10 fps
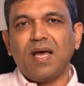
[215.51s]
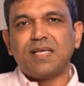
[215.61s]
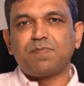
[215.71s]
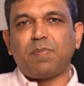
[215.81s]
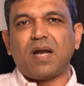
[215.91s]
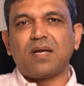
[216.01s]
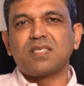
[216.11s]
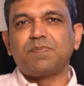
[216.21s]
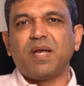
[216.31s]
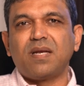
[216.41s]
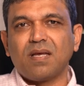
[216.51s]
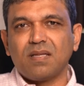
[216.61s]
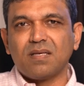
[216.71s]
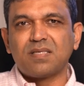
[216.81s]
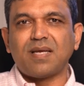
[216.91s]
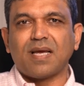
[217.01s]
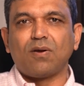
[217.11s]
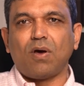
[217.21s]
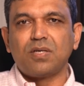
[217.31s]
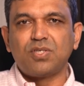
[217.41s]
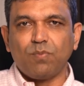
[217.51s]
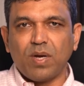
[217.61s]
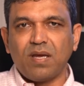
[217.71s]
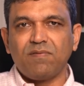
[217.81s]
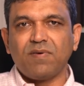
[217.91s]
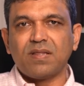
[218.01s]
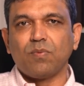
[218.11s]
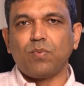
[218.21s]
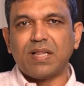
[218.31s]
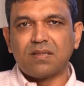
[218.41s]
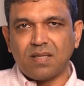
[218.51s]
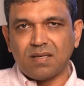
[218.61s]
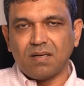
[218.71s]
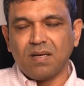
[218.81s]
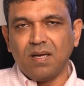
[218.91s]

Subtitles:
is participating in this technology wave and the wealth that